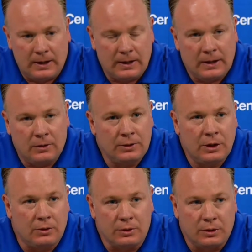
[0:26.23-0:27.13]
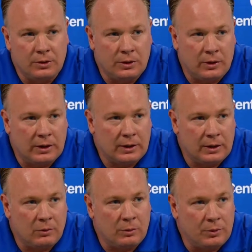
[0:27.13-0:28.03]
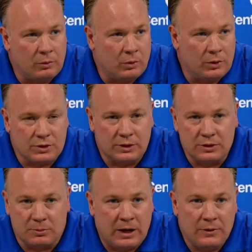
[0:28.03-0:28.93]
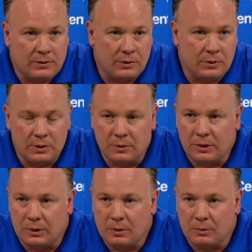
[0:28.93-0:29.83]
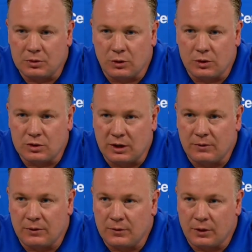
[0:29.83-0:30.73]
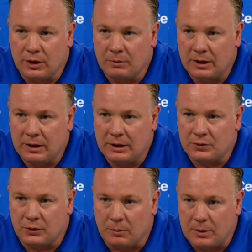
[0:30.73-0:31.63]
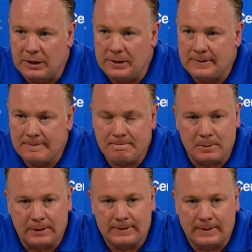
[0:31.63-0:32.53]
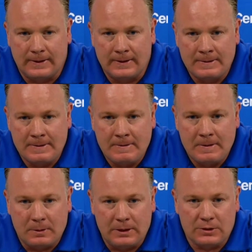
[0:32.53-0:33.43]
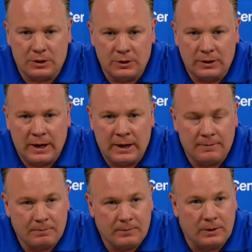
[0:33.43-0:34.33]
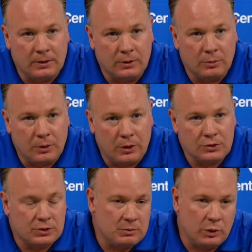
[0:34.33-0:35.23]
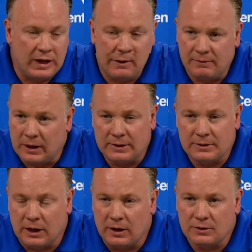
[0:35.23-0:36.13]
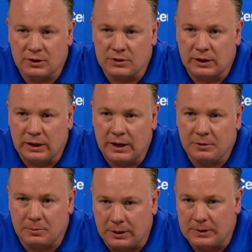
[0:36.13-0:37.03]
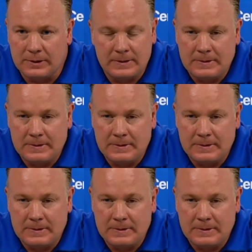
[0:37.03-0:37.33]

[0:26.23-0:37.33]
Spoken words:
I don't know. I don't want to put words in his mouth, so I'm sure it's different for him than it is for me. But he's a good guy and a good person. We have not talked since he left, but